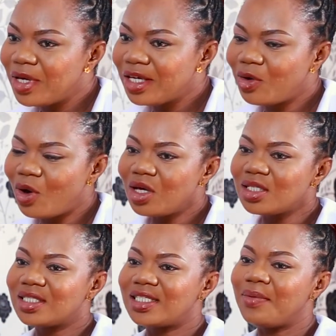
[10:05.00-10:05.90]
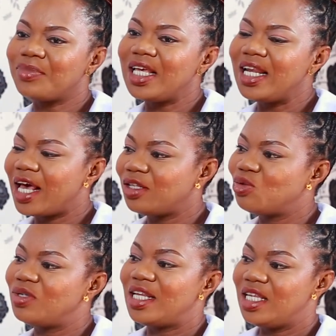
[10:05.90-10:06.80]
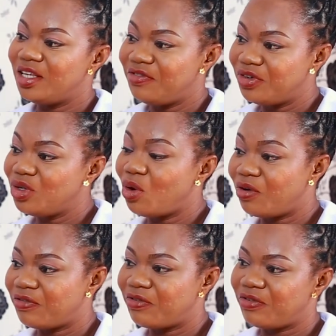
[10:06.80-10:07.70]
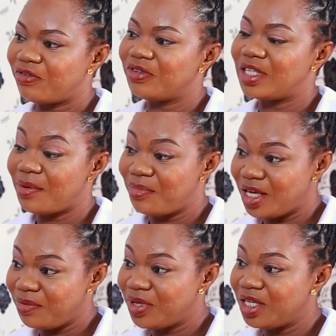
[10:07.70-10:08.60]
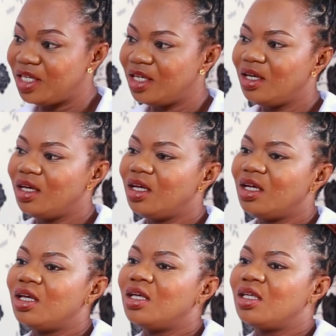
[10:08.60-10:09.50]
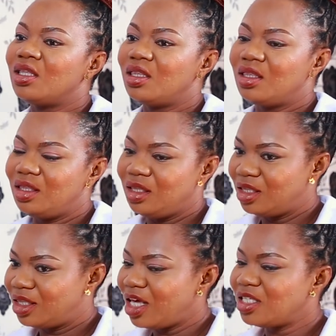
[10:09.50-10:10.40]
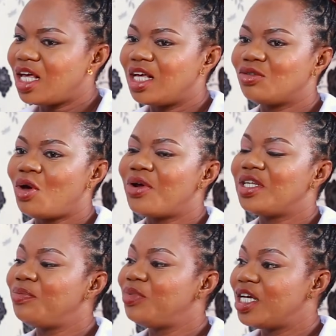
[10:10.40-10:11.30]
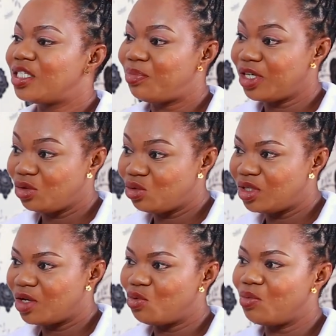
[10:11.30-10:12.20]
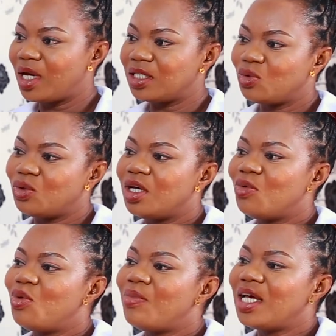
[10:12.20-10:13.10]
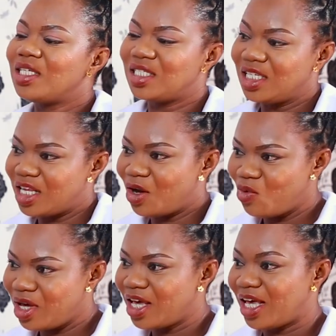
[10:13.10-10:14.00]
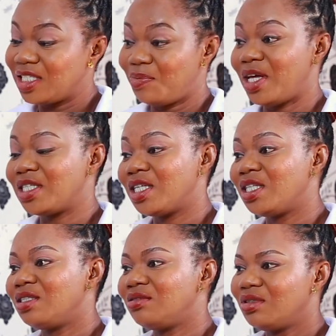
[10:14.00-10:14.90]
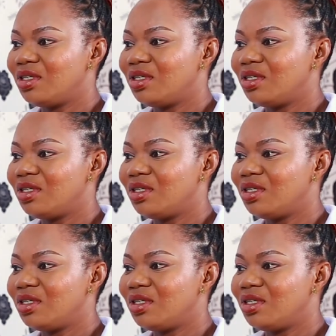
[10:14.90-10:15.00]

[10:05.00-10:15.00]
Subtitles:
because something led to the delivery of the baby. Things has already been explained to the woman, so the woman is in a way expecting